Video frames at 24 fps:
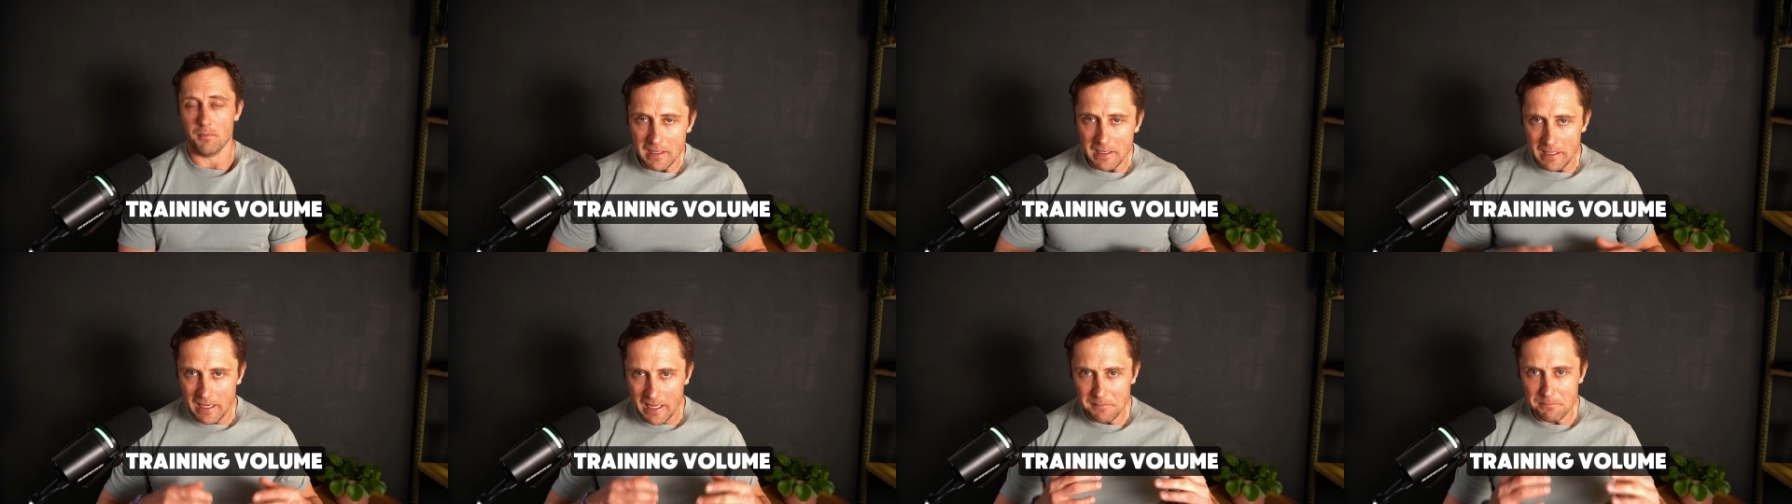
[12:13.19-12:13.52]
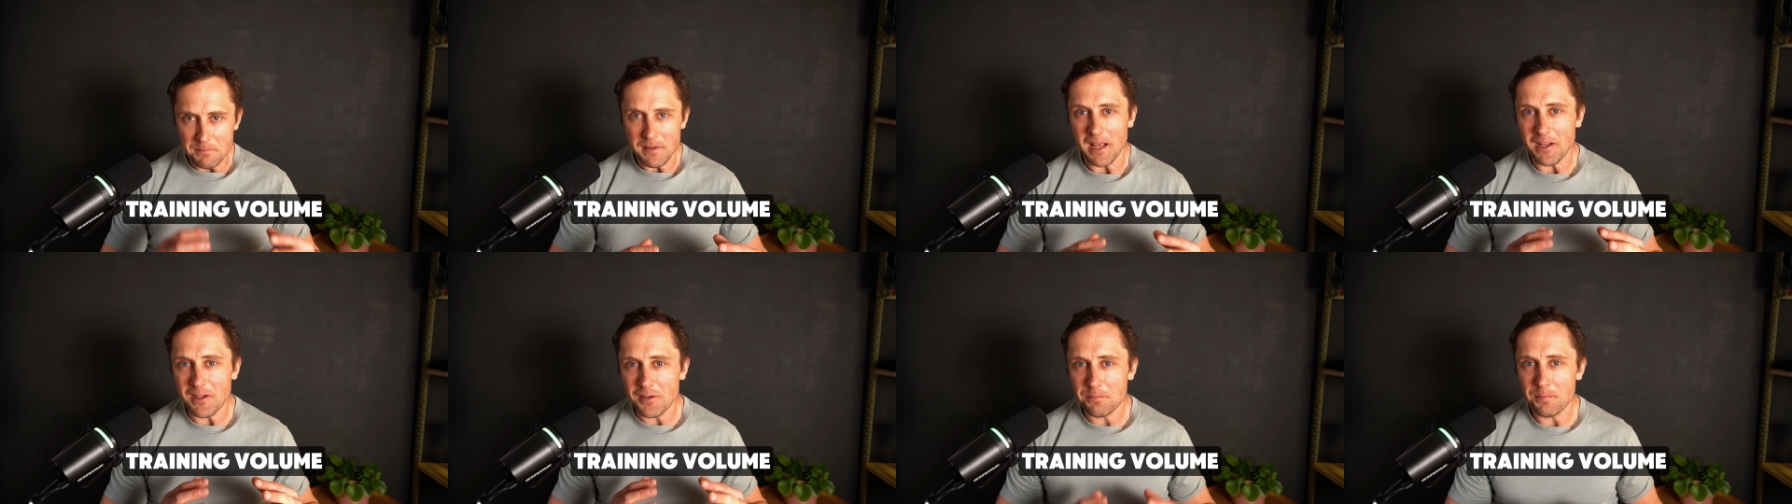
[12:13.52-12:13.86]
Let
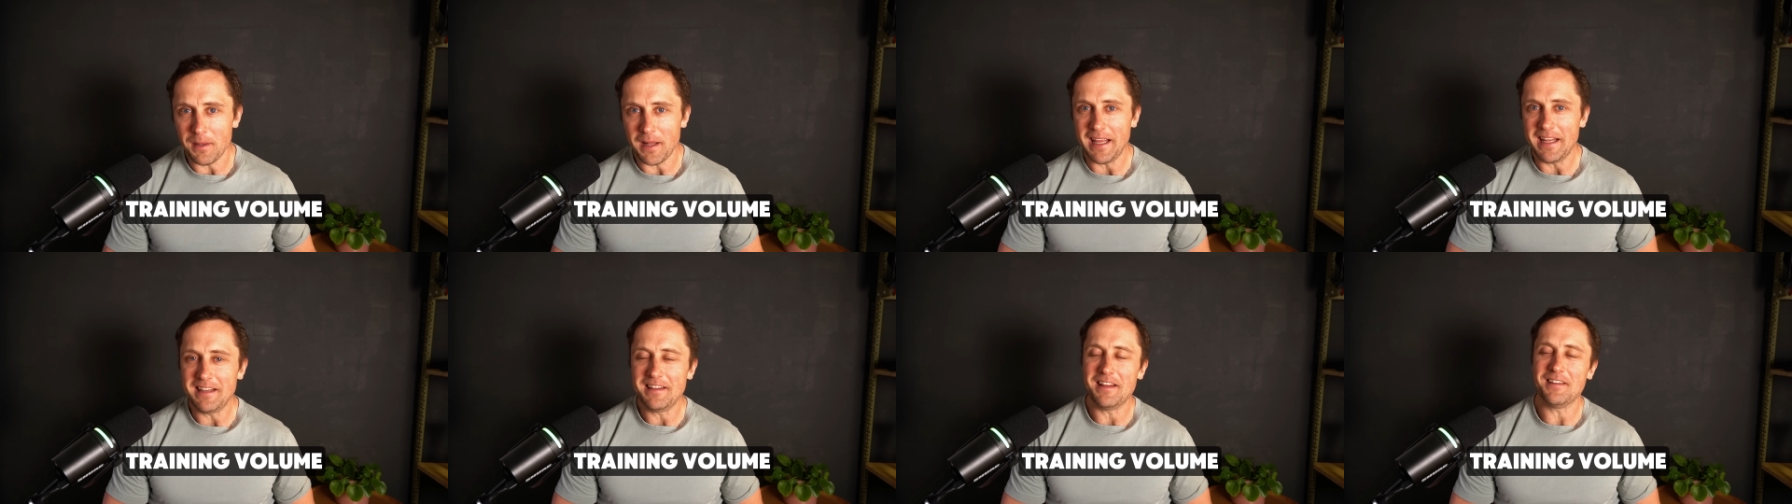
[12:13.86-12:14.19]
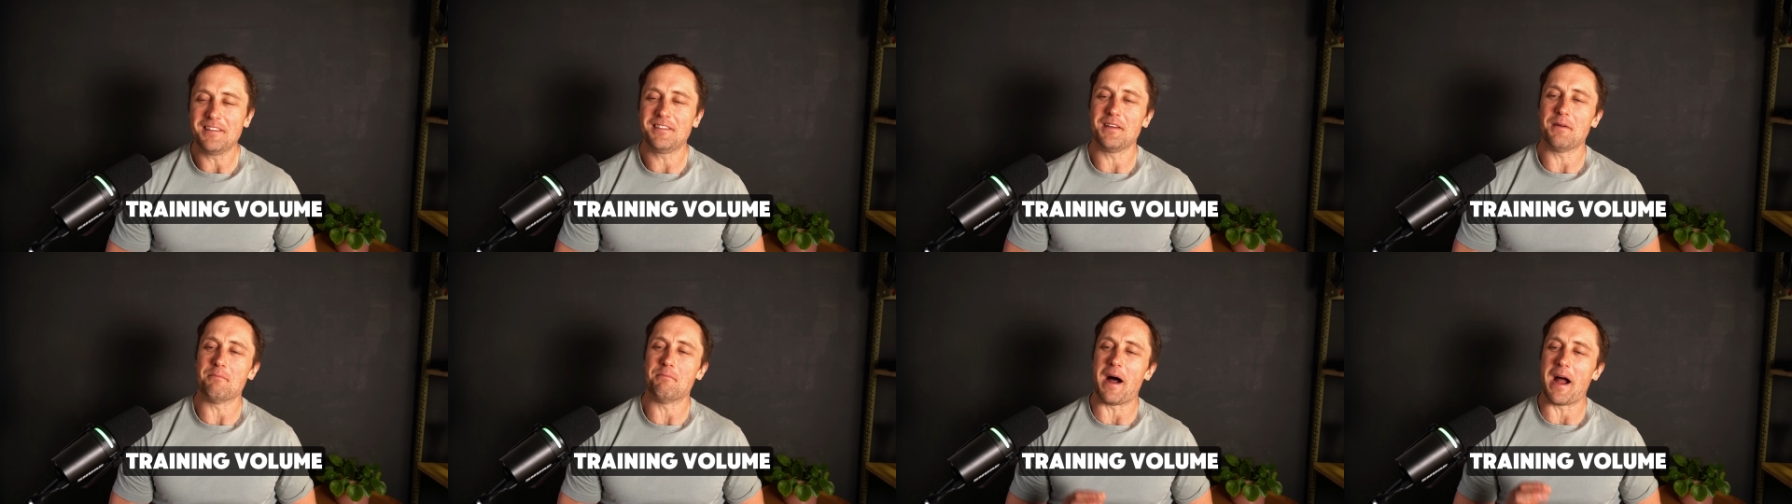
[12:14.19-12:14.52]
me explain
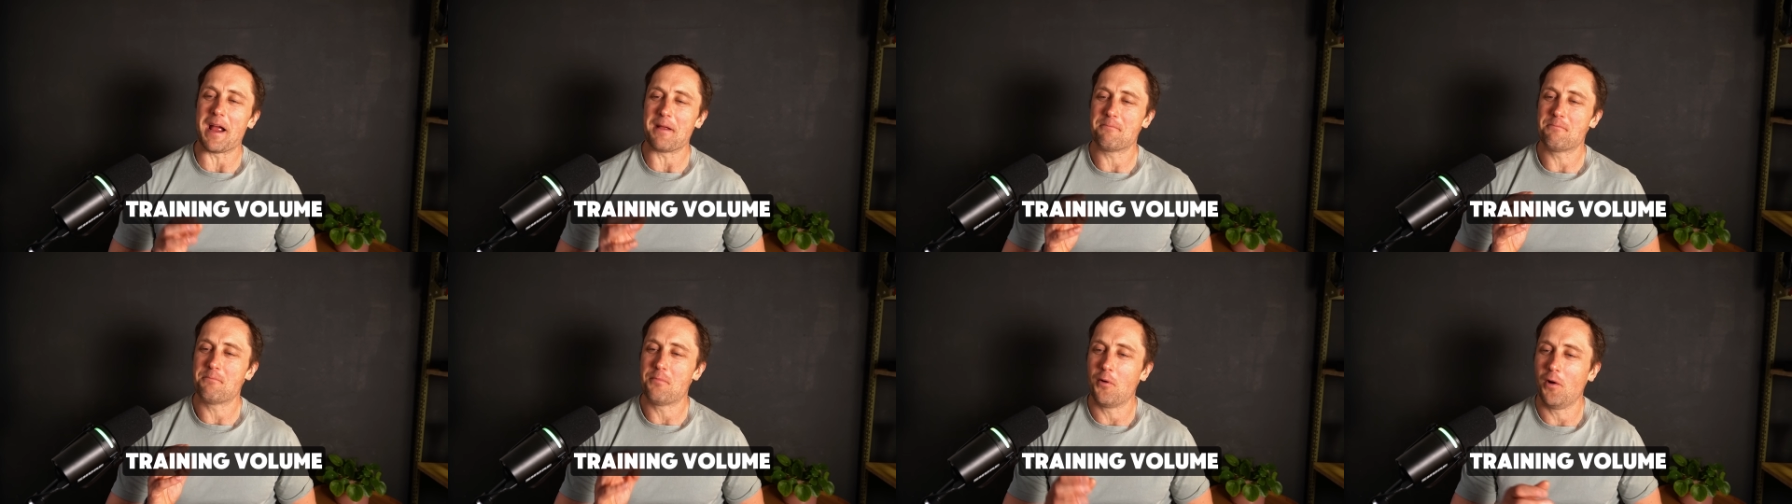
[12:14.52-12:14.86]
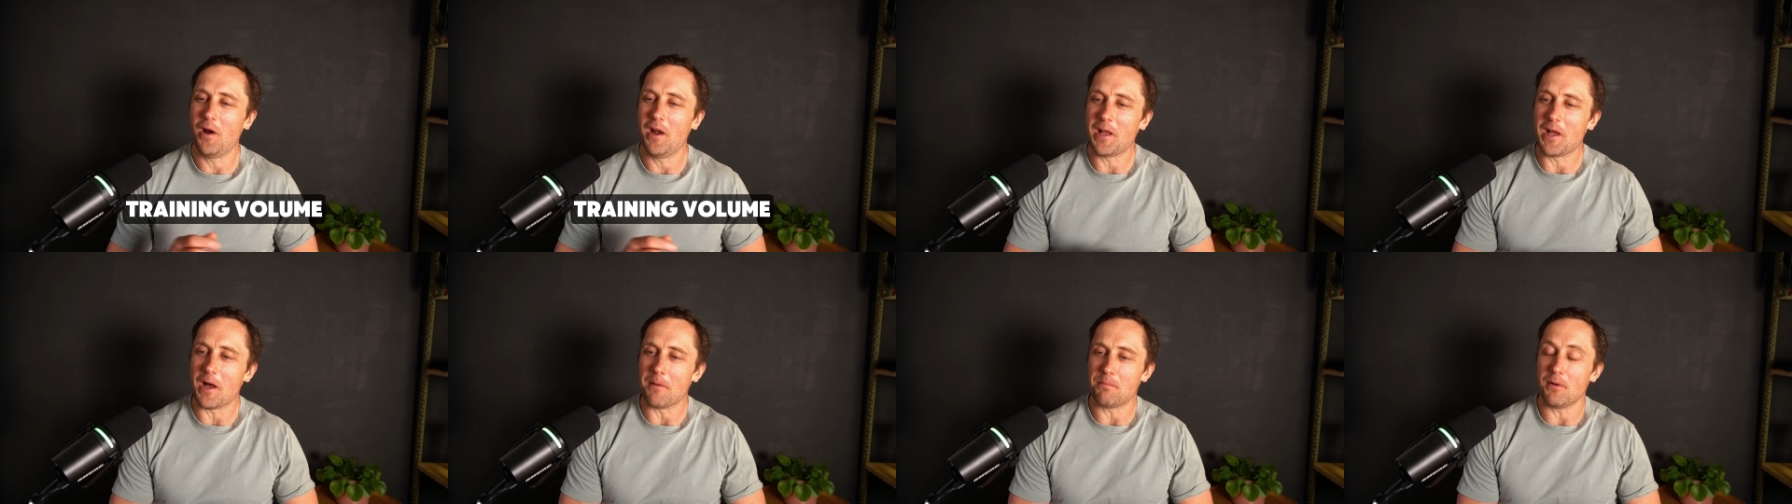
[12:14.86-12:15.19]
this by
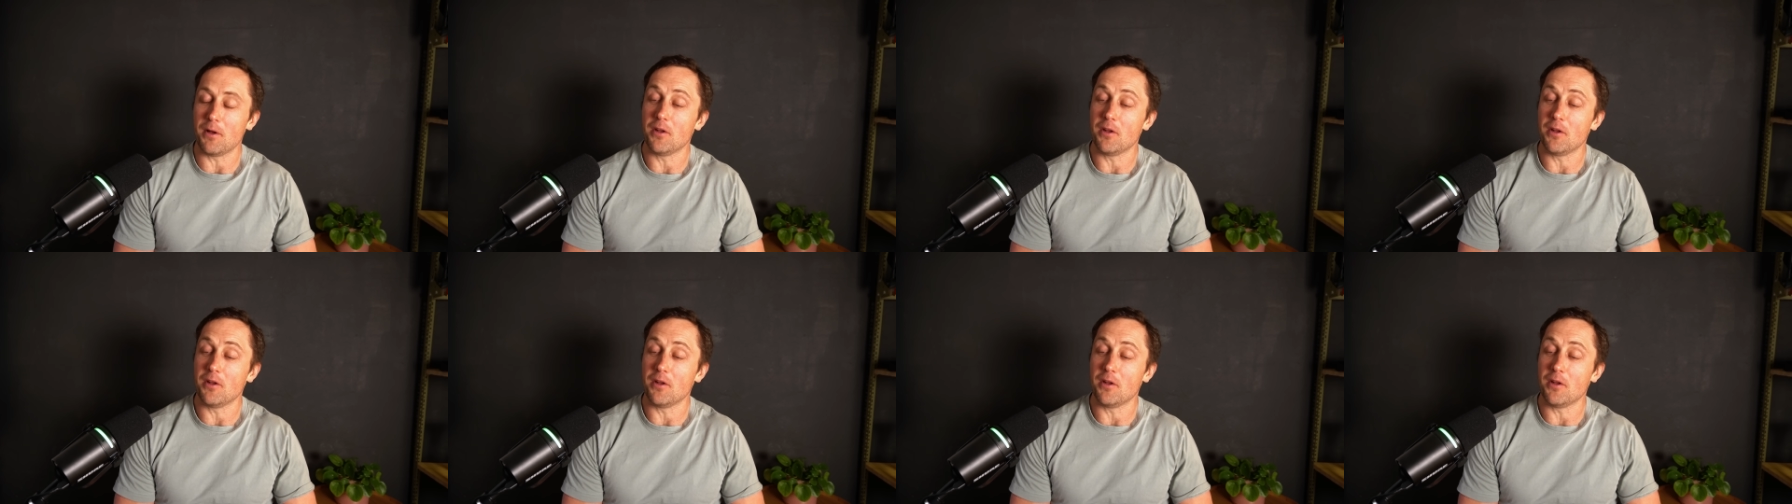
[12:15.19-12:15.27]
pulling up